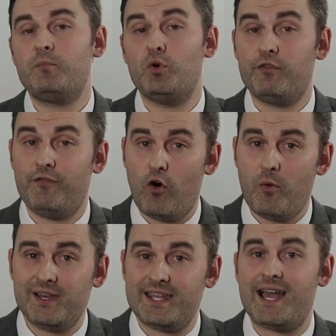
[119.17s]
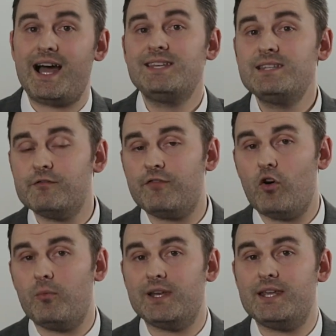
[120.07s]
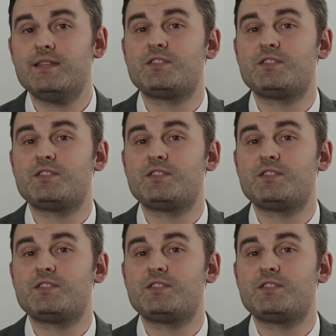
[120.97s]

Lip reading: both formally and informally,